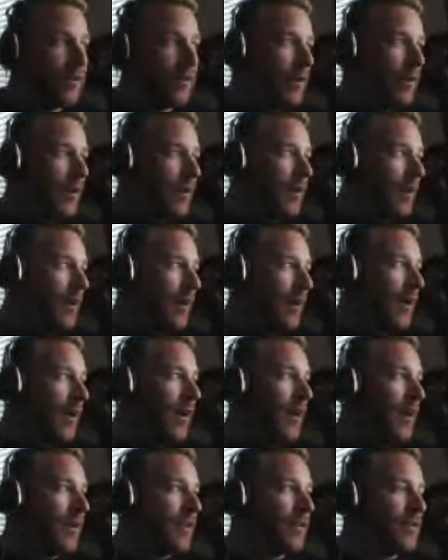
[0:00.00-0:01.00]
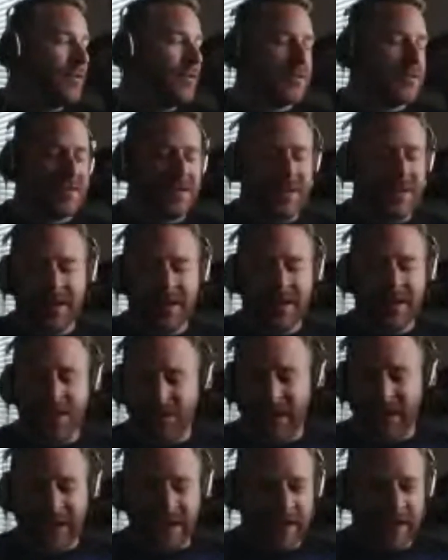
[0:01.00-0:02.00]
You're sitting on like
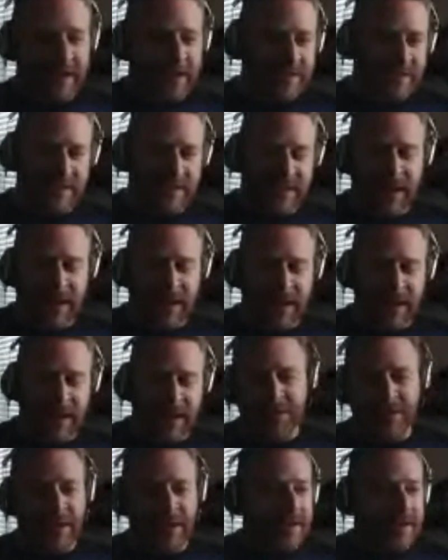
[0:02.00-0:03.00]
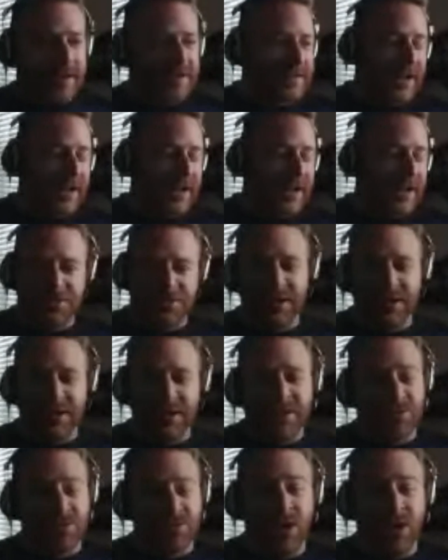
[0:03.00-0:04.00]
an inside straight
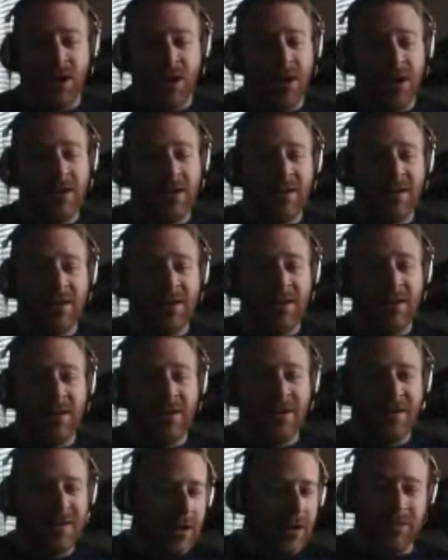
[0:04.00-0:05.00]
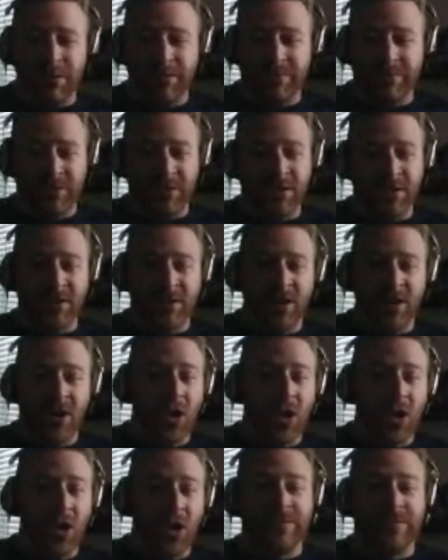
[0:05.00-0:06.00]
draw on the river,
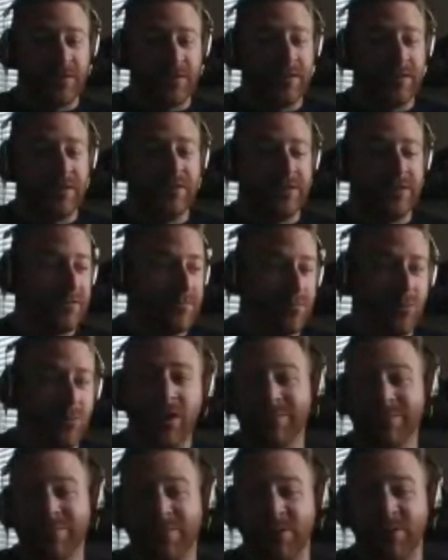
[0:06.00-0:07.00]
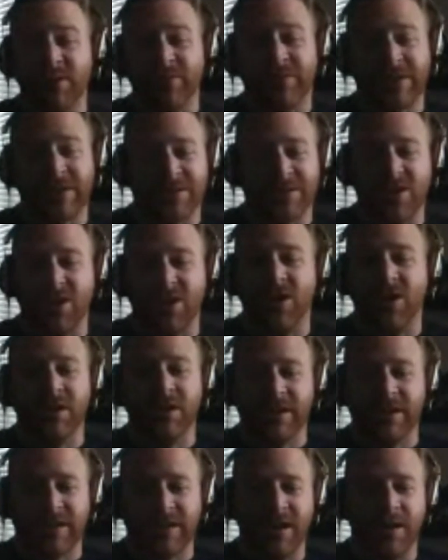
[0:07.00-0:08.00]
hoping for the one perfect
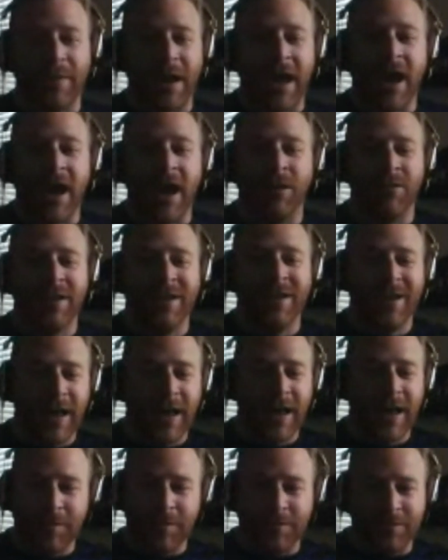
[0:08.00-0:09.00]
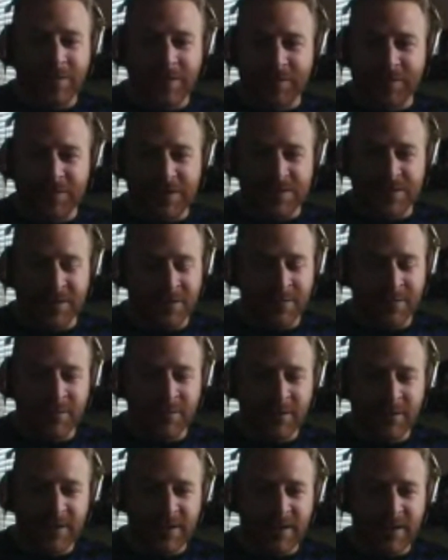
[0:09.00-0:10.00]
card to come out of 52.